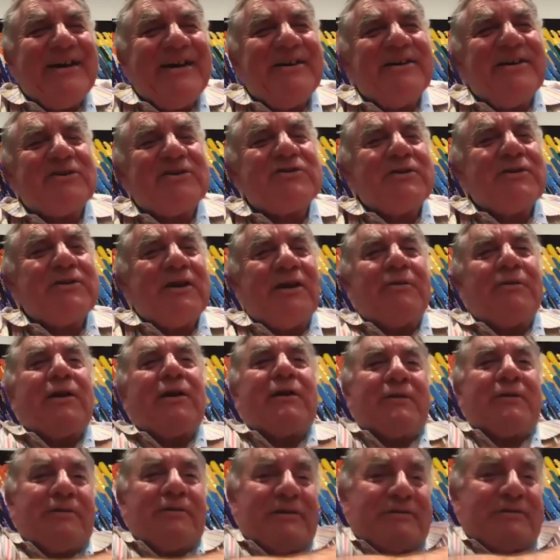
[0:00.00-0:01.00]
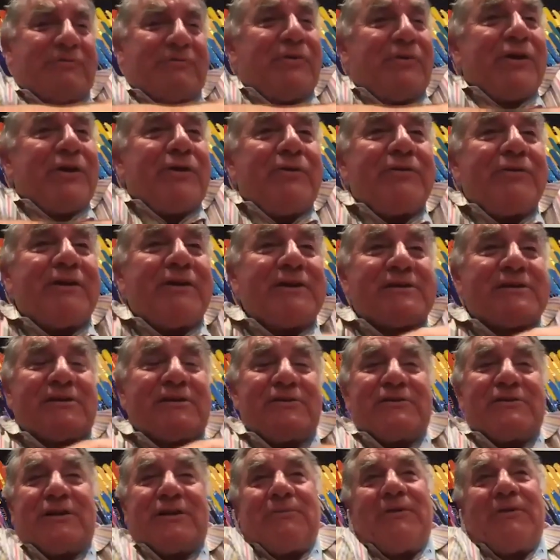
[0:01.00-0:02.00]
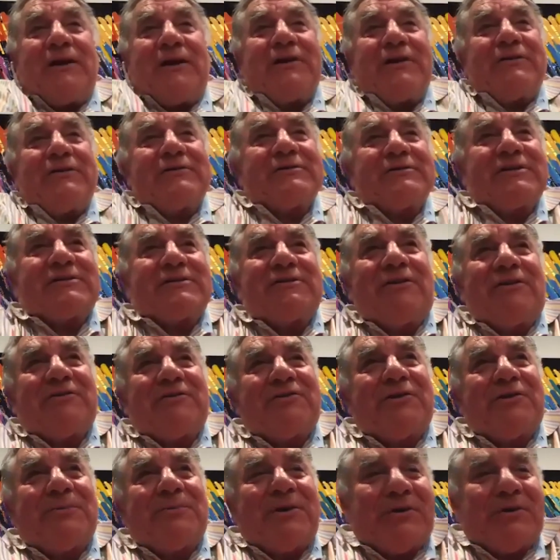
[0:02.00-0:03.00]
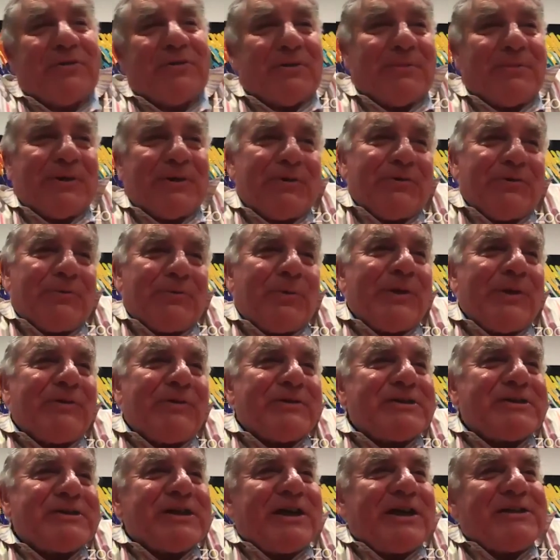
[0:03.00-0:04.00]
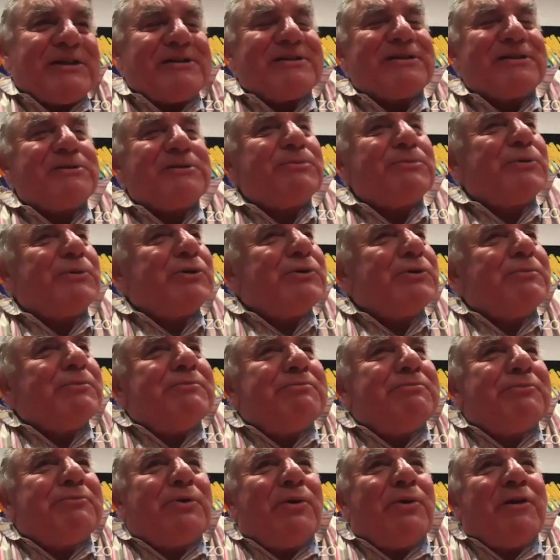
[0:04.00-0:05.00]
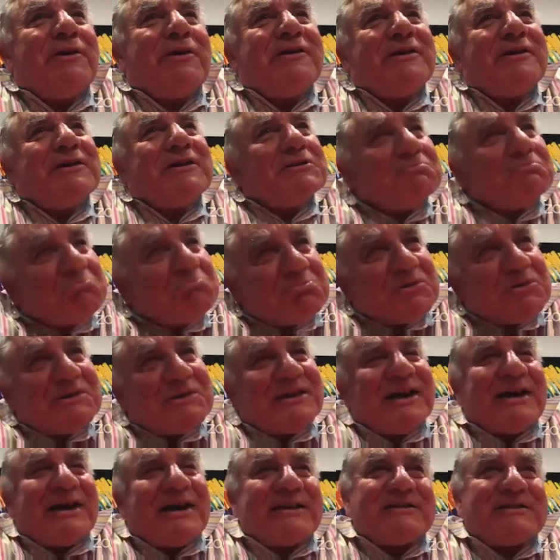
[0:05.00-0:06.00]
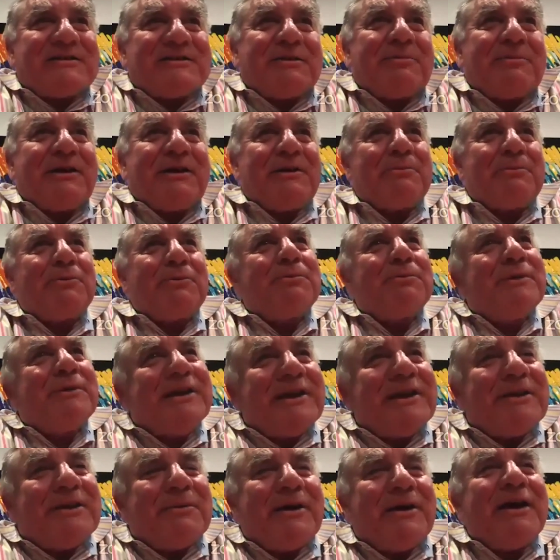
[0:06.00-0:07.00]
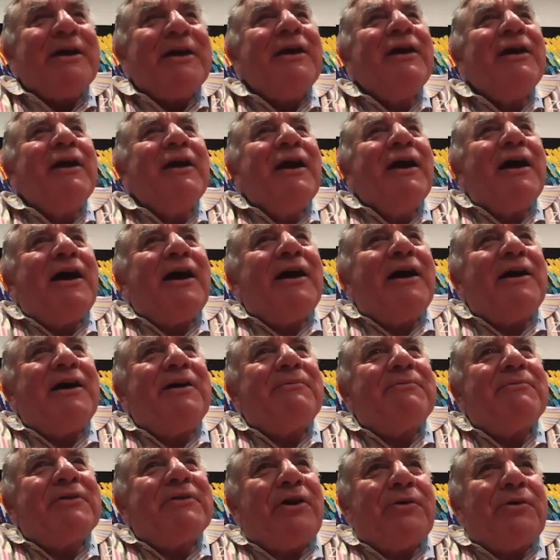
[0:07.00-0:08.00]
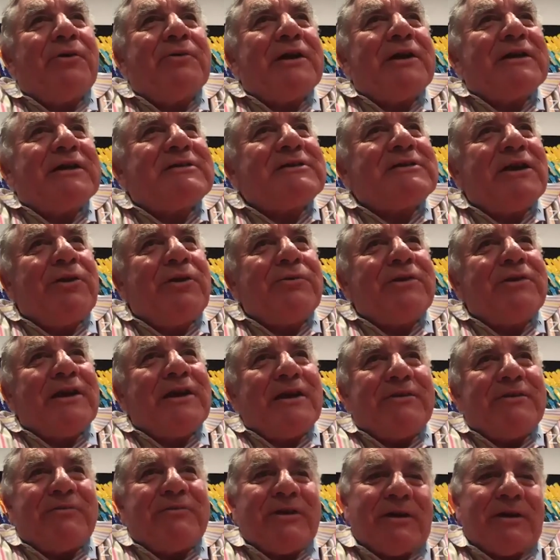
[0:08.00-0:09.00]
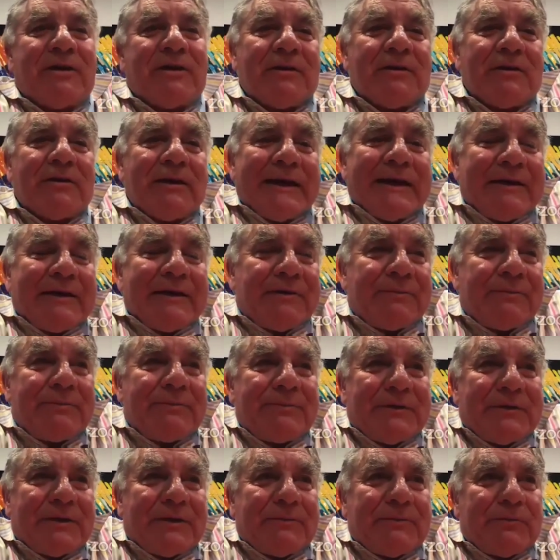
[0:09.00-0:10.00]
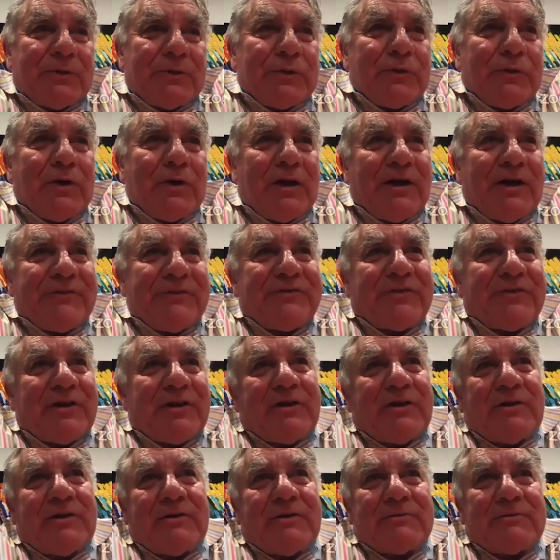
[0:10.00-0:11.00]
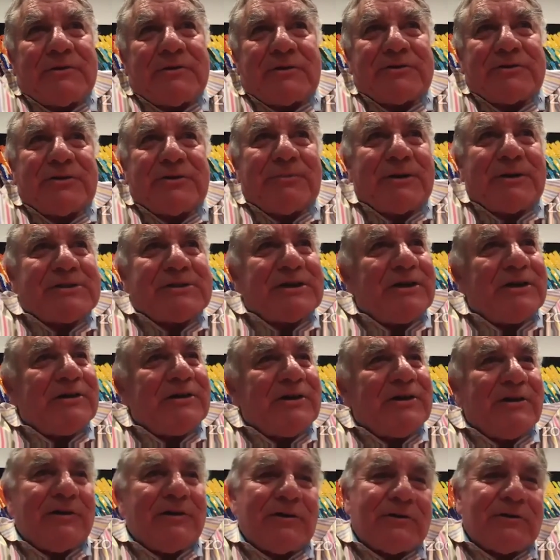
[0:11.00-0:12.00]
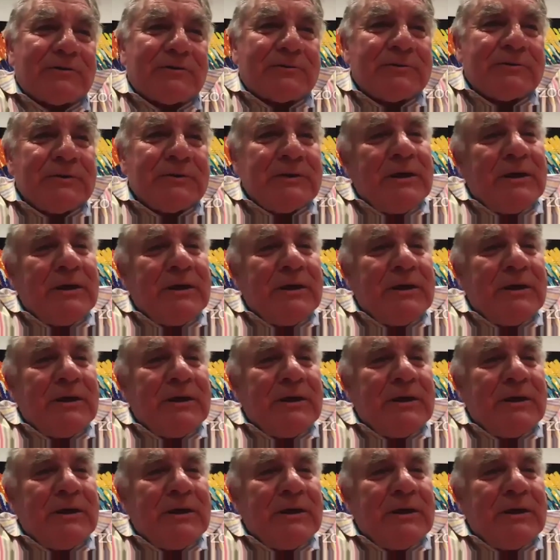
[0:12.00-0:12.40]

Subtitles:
Oh yeah, it's very good that he's losing weight because his long-term health will be good. Whether it changes his sperm quality, yeah, it's debatable. But anyway, no, it's healthy living and good lifestyle, not too much alcohol,